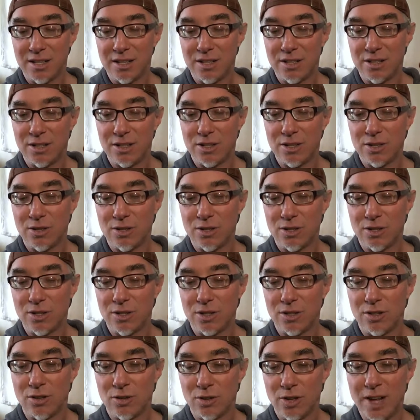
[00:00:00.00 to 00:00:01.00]

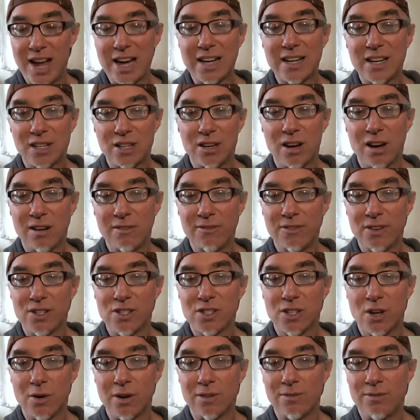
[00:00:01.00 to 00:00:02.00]
you're lacking confidence
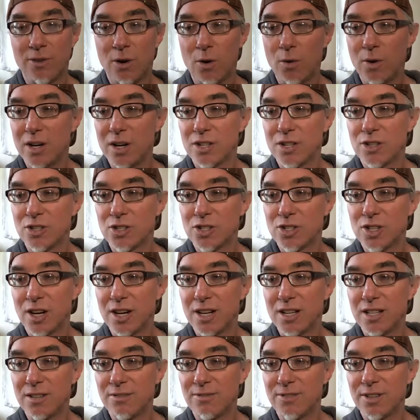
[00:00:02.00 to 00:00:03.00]
going forward and you're
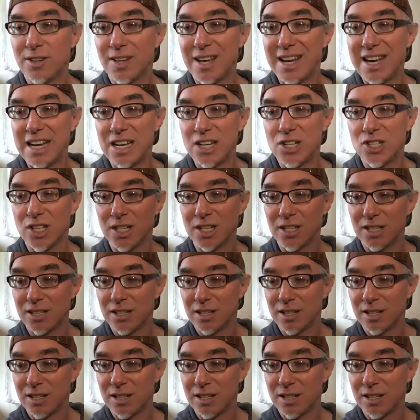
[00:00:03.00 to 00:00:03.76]
starting to feel aging.